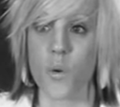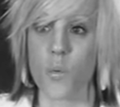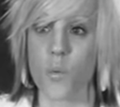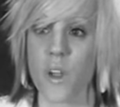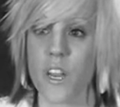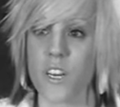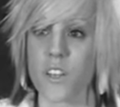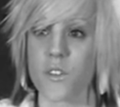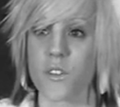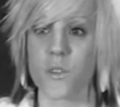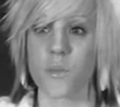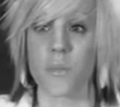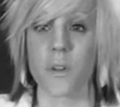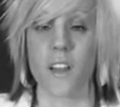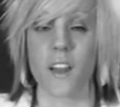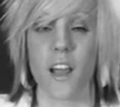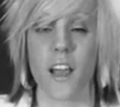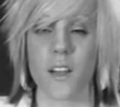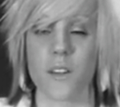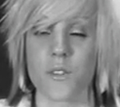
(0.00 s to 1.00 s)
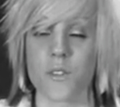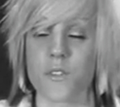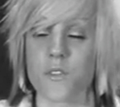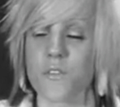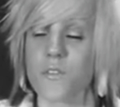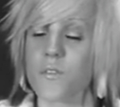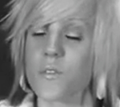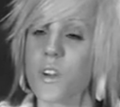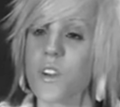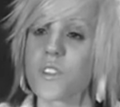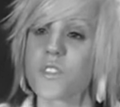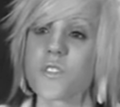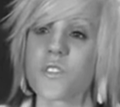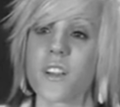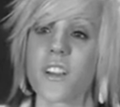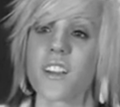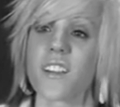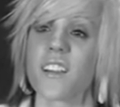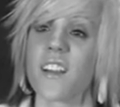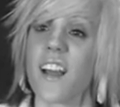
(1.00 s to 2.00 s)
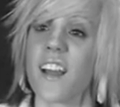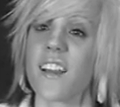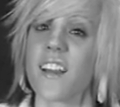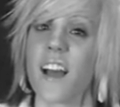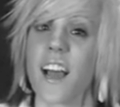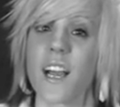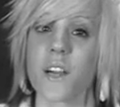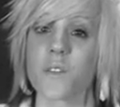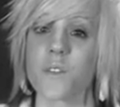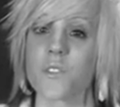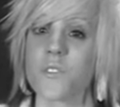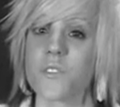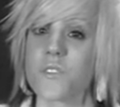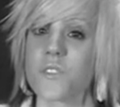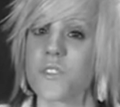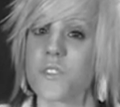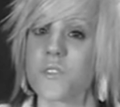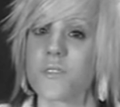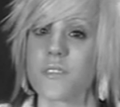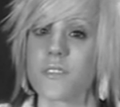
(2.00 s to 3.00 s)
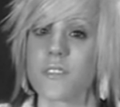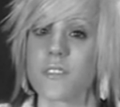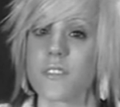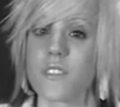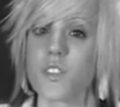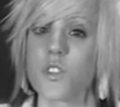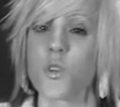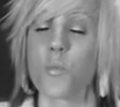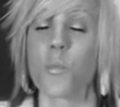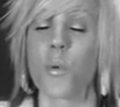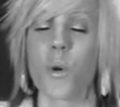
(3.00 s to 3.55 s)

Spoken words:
waiting room, and I was frustrated, and I was to the